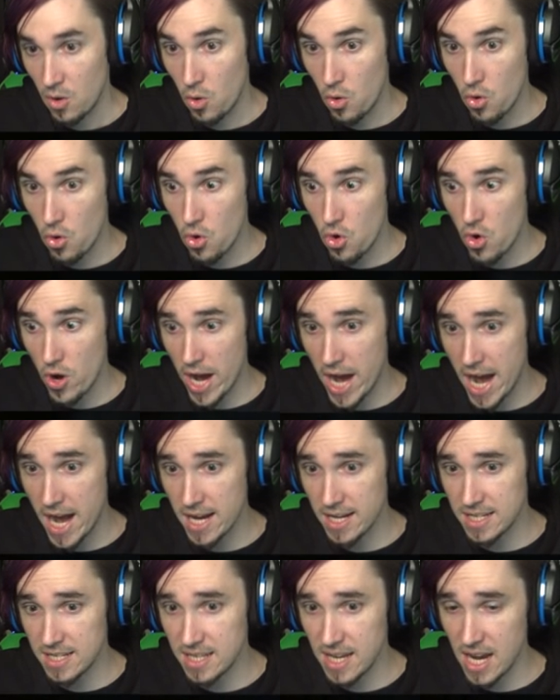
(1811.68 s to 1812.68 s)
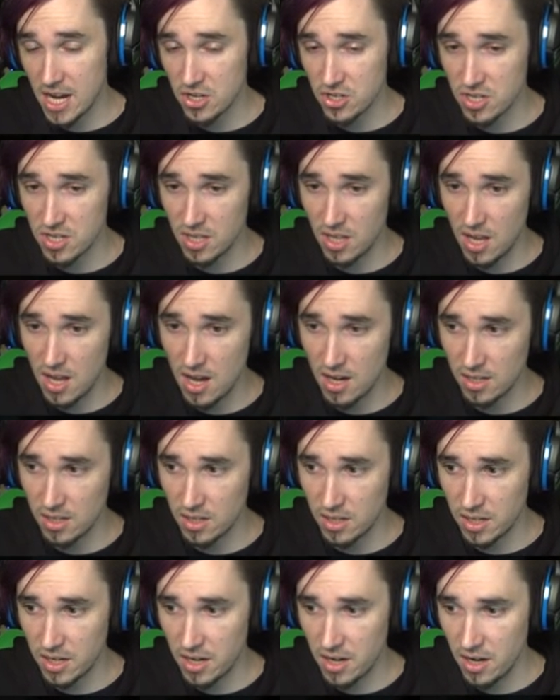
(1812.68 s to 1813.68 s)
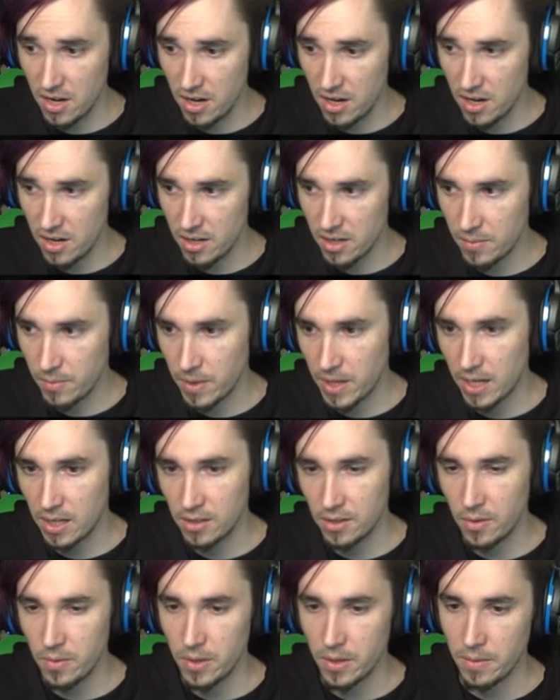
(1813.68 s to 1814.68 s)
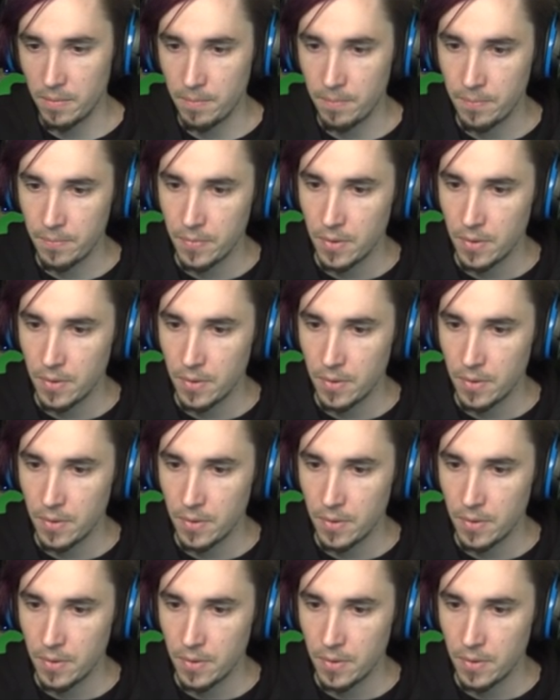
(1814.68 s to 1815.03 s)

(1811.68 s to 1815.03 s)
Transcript: Ooh, aid station locker key. And we got a note here.